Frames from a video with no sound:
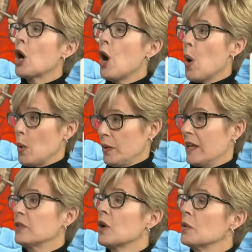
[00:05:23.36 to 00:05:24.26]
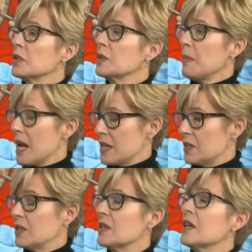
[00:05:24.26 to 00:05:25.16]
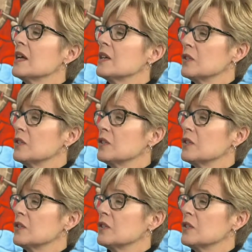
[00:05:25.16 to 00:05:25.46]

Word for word: own like their yeah. own space yeah.